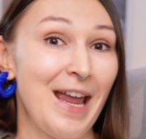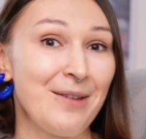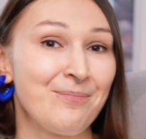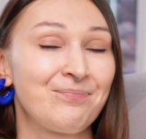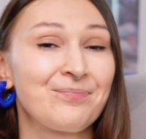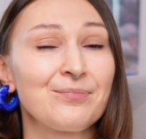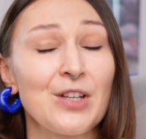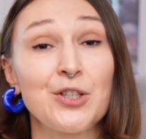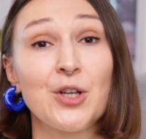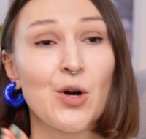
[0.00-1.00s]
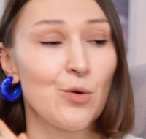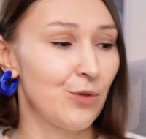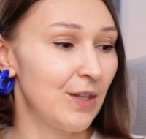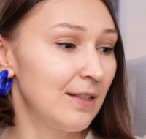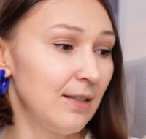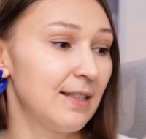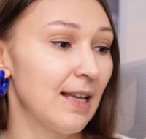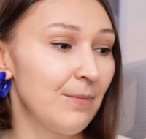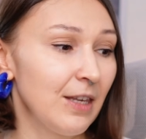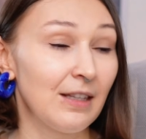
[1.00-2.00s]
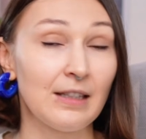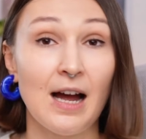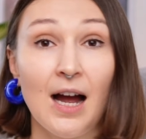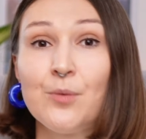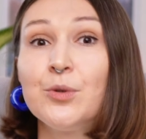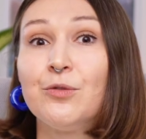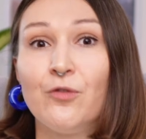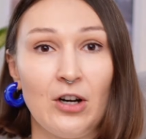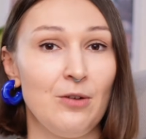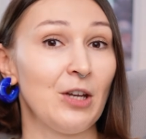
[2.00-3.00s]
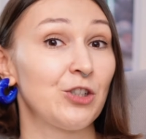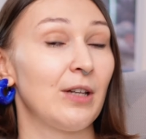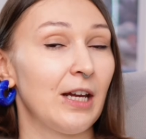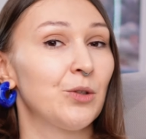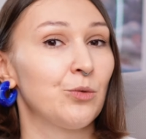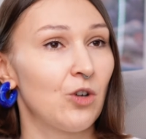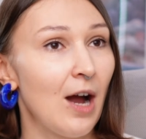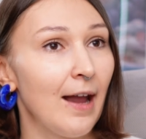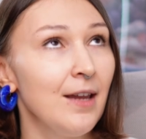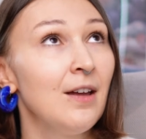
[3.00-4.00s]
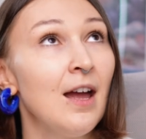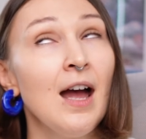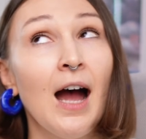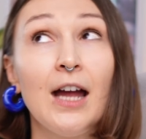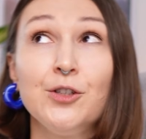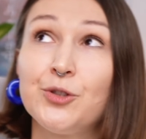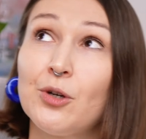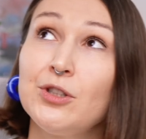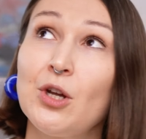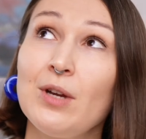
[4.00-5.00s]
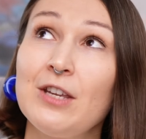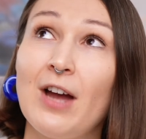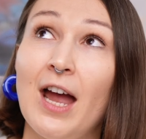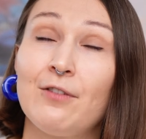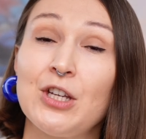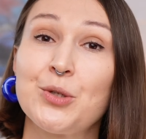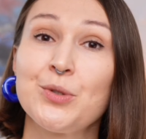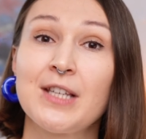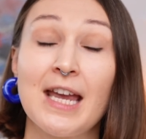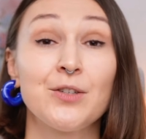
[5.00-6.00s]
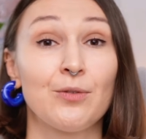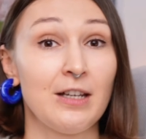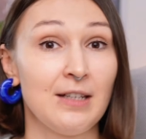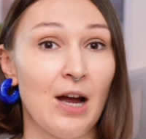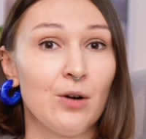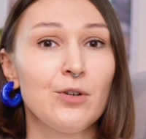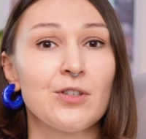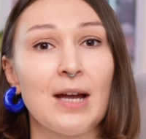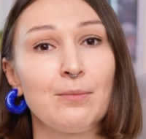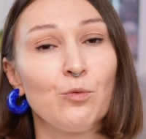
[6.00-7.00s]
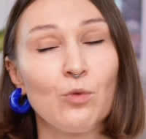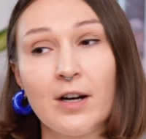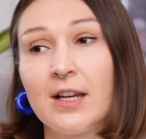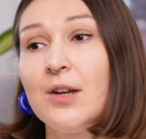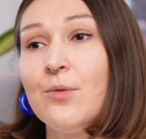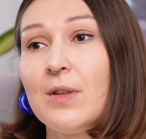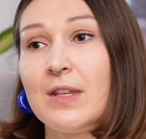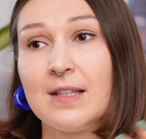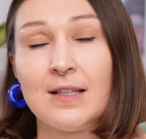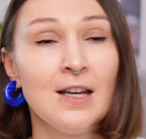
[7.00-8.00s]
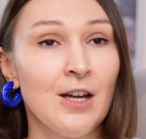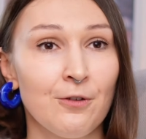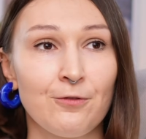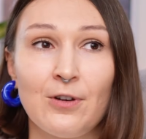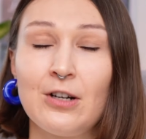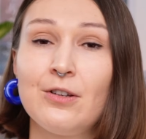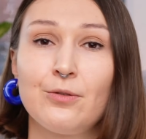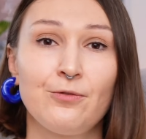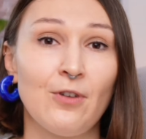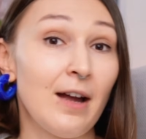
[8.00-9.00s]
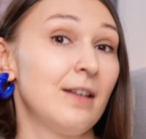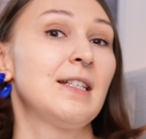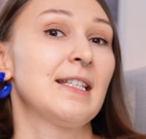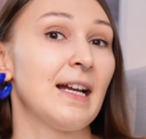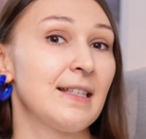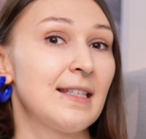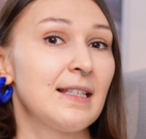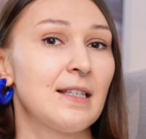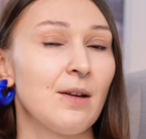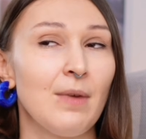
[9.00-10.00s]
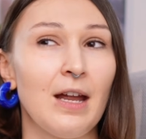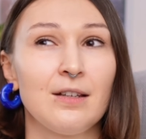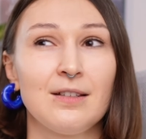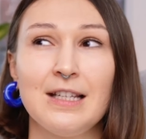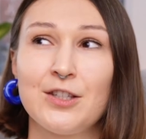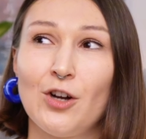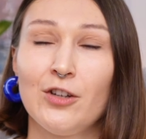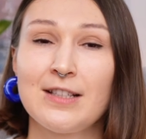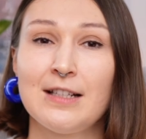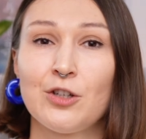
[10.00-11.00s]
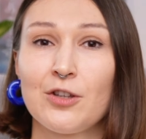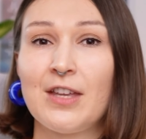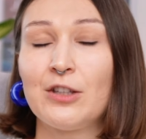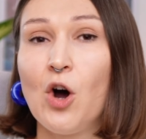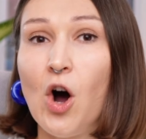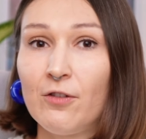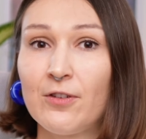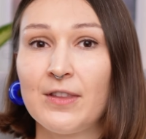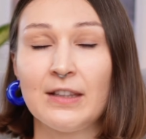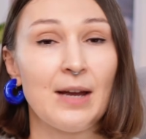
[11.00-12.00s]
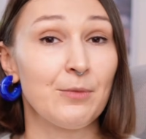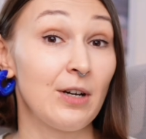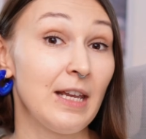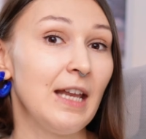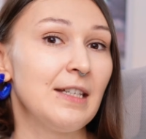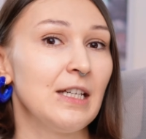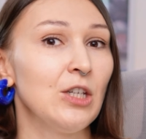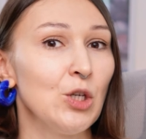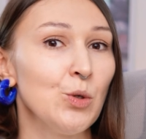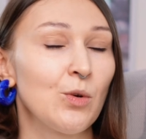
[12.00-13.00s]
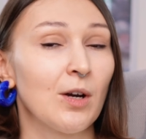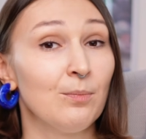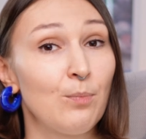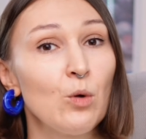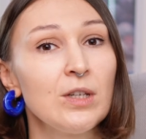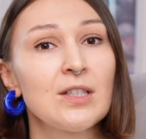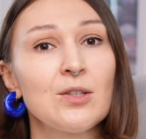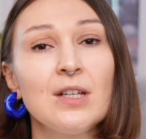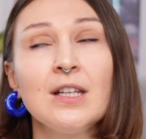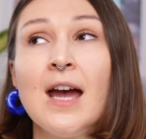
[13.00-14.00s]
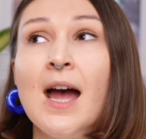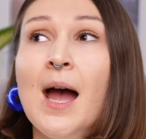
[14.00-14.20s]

way. So this is something that I would very much like to try. I don't know if I have a use case right now because I'm working with a very refined design system and it's honestly not that often that I'm creating new components to it.